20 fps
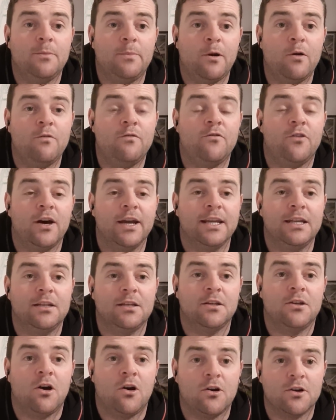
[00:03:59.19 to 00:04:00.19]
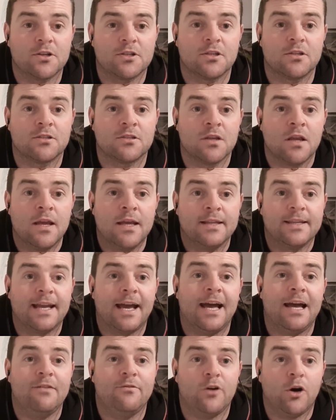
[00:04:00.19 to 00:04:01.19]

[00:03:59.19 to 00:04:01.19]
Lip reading: about finding horses that have